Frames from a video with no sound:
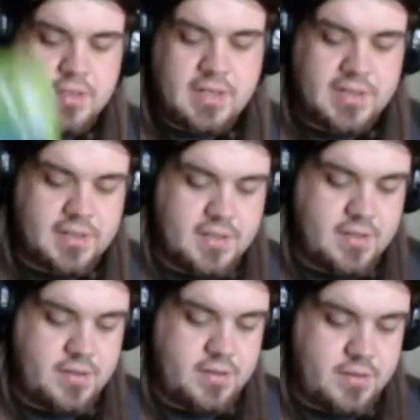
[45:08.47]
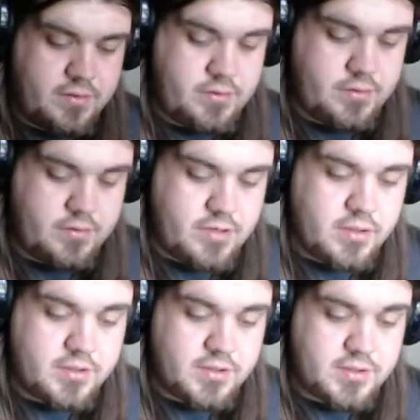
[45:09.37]
like the Dark
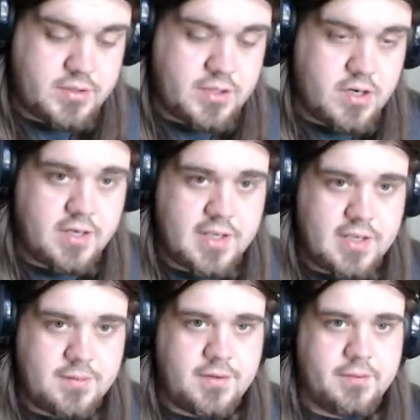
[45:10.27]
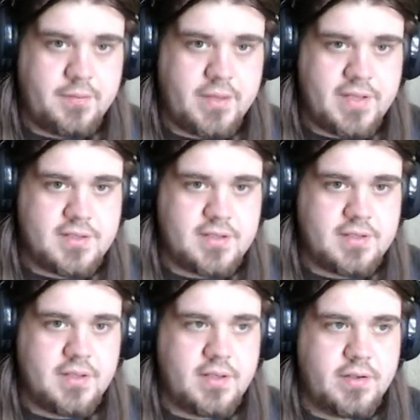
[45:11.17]
Star game. You can play as
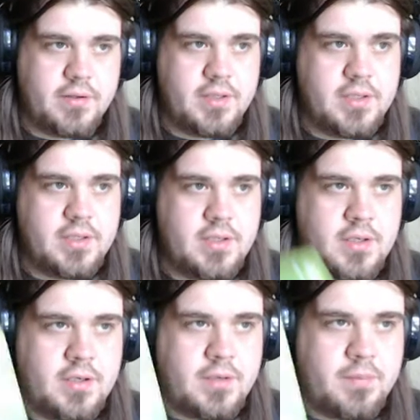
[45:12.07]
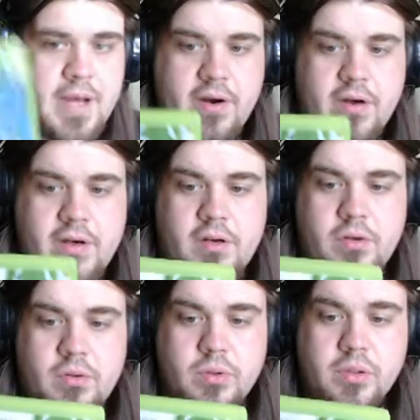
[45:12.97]
pirate
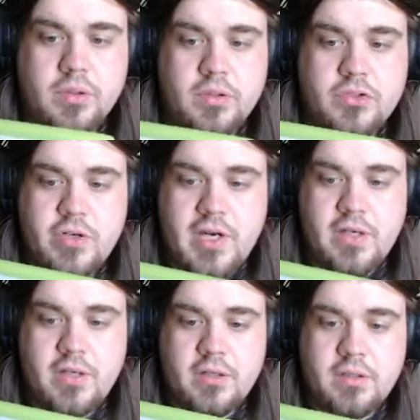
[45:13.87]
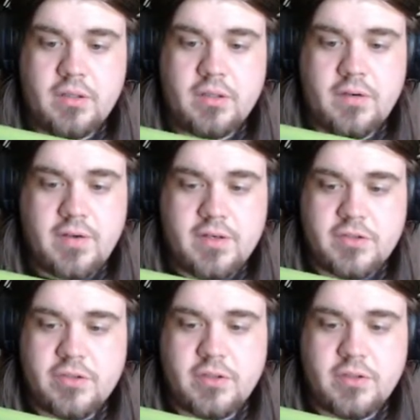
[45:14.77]
or trader,
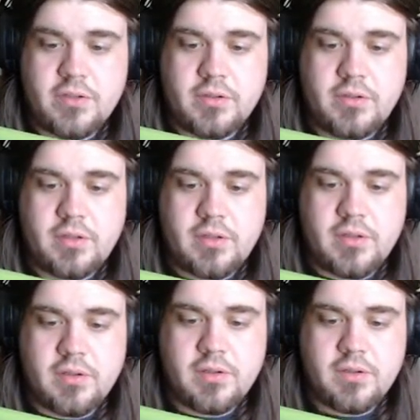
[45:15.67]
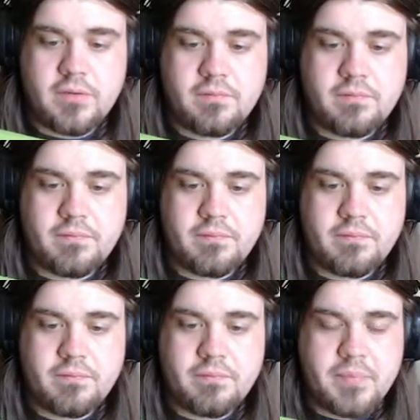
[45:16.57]
adventurer. You can
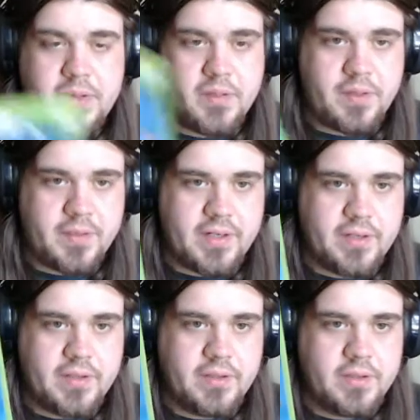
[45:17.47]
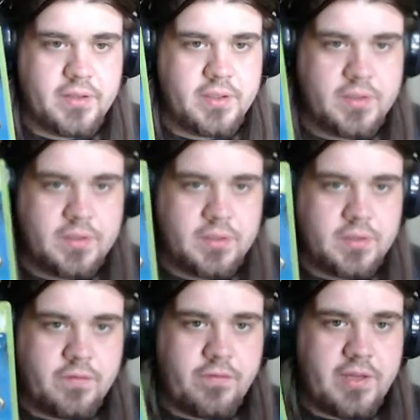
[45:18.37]
build up like a
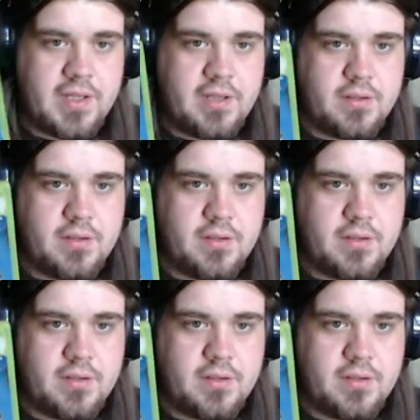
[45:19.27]
fleet